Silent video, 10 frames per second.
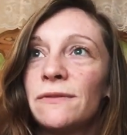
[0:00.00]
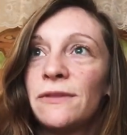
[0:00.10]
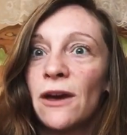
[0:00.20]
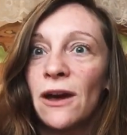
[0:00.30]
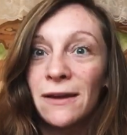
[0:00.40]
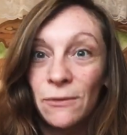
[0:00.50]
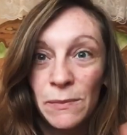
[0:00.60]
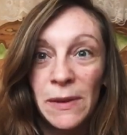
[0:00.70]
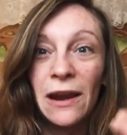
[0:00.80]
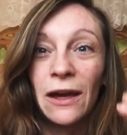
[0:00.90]
that would
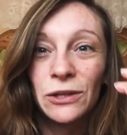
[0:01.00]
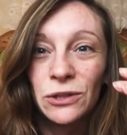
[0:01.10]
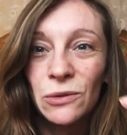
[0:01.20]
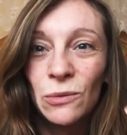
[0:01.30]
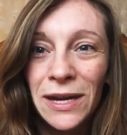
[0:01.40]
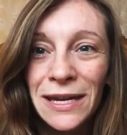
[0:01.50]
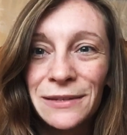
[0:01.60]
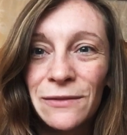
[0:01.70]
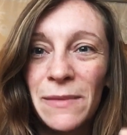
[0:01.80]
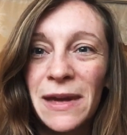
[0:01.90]
be like 2
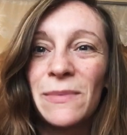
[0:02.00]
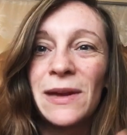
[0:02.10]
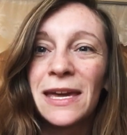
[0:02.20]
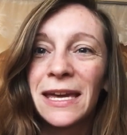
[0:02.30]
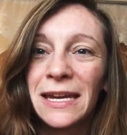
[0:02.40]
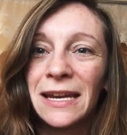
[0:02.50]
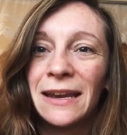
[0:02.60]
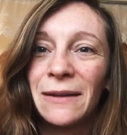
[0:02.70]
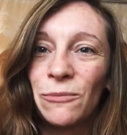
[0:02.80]
weeks of me being in